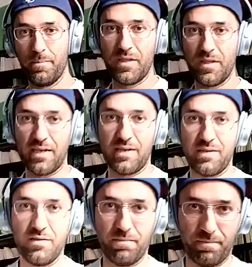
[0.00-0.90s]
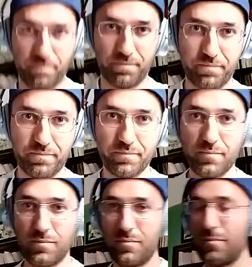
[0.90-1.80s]
And
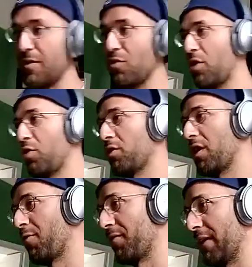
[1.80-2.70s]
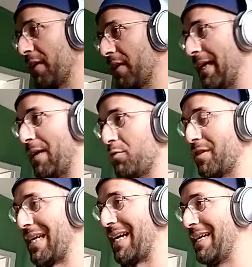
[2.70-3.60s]
so I know the level of geeking out is
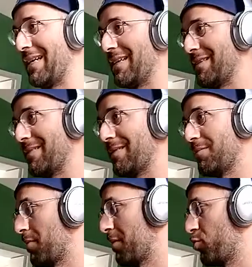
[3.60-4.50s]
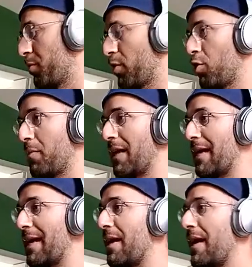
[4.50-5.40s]
high and might be super annoying, but
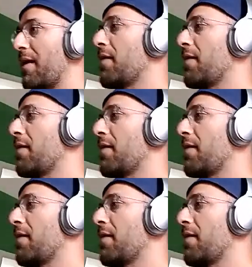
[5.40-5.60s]
again, and